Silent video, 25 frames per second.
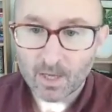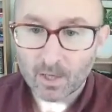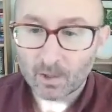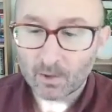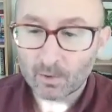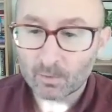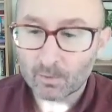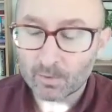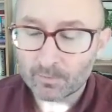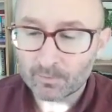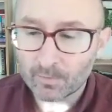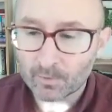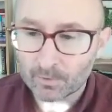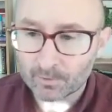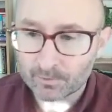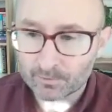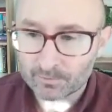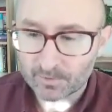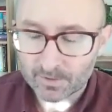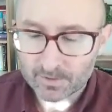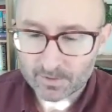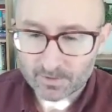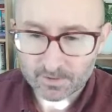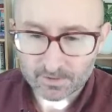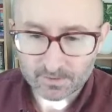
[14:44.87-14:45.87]
Chloe
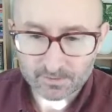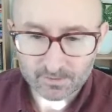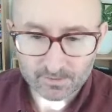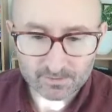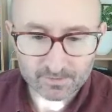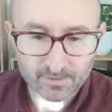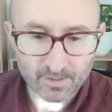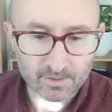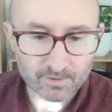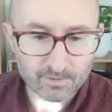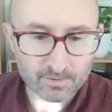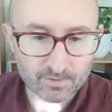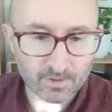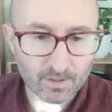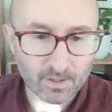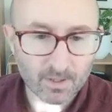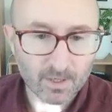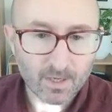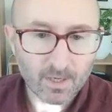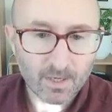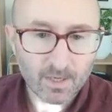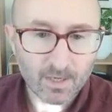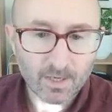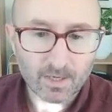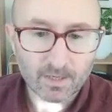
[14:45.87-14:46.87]
Fons-Ritchie, etc.,
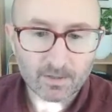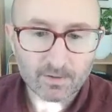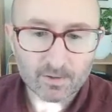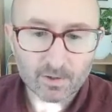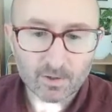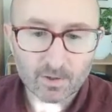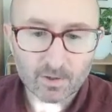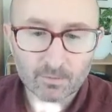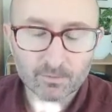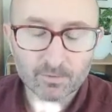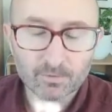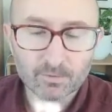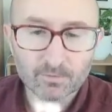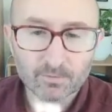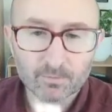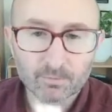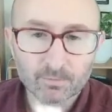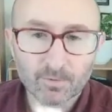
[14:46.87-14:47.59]
in terms of